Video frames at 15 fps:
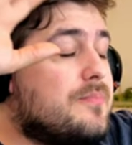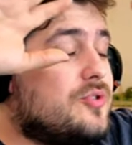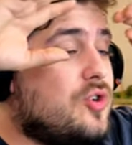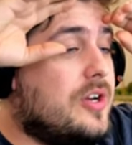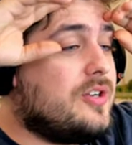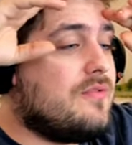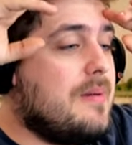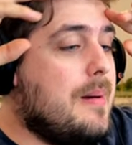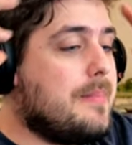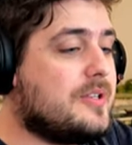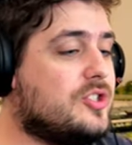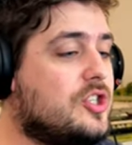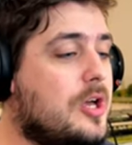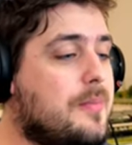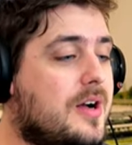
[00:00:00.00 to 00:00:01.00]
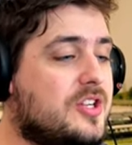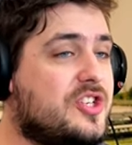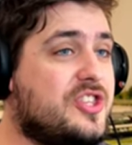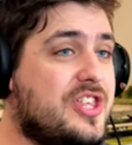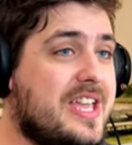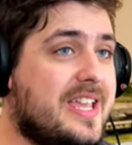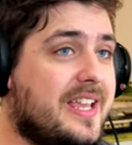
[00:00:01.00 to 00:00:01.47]
trying to remember so much
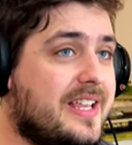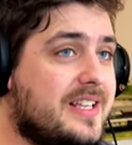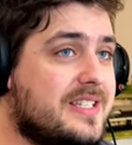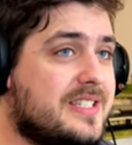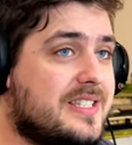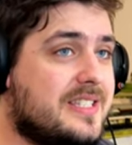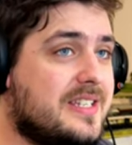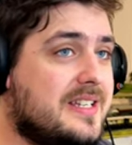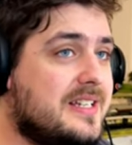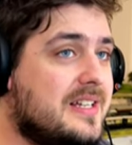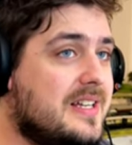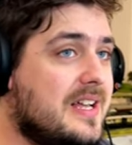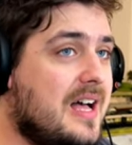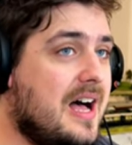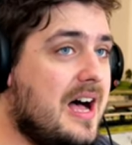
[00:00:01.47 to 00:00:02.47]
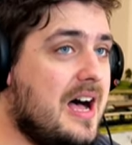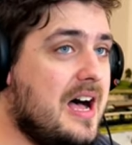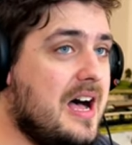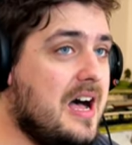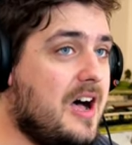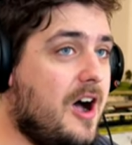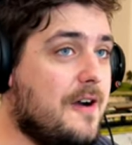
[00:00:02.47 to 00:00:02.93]
things,
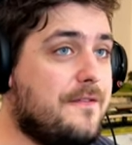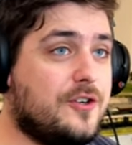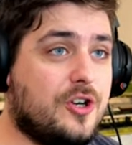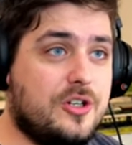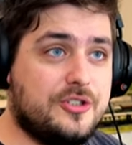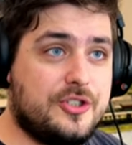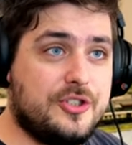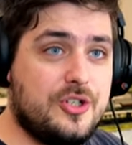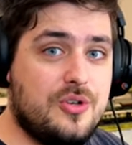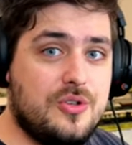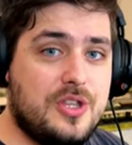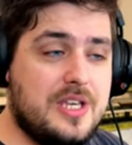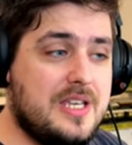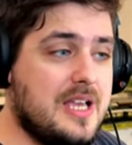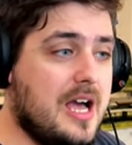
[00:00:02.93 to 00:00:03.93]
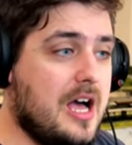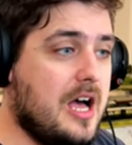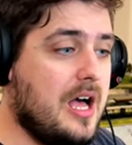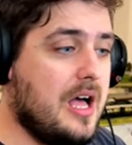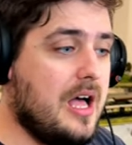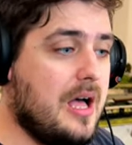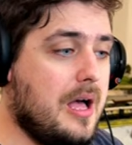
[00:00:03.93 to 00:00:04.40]
uh, I forgot to do the
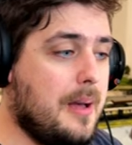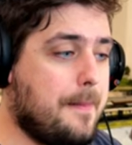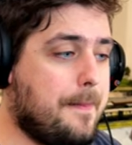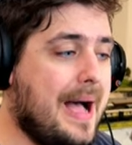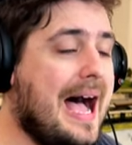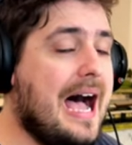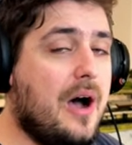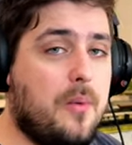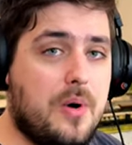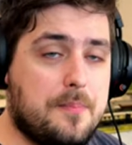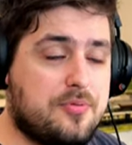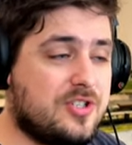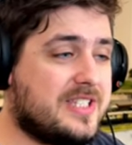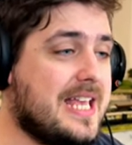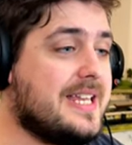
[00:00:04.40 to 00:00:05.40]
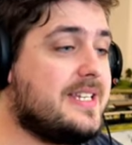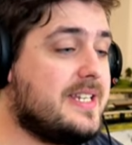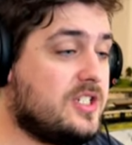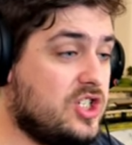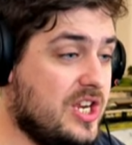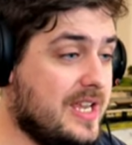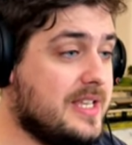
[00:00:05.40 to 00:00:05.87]
uh, power
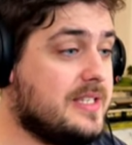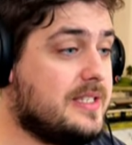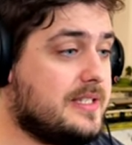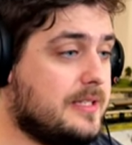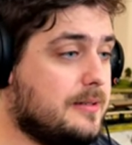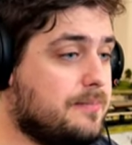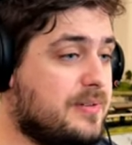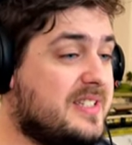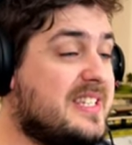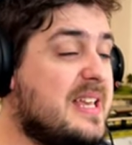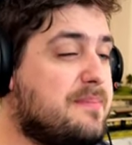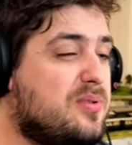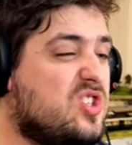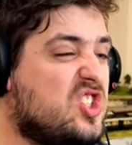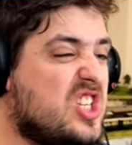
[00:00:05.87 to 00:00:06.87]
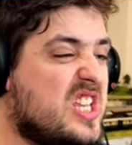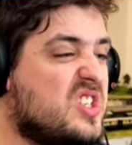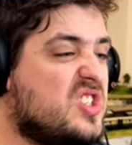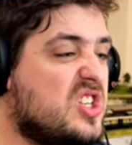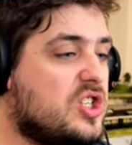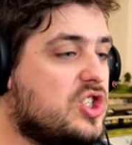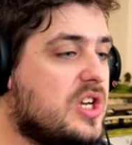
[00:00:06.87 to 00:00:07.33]
percentages. Per
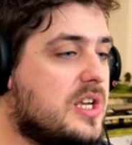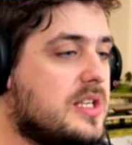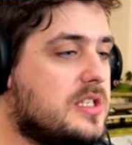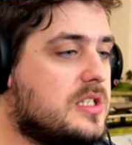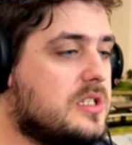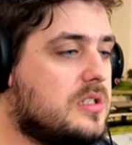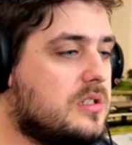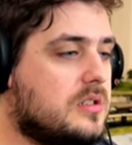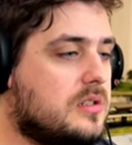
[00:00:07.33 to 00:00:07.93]
percentages.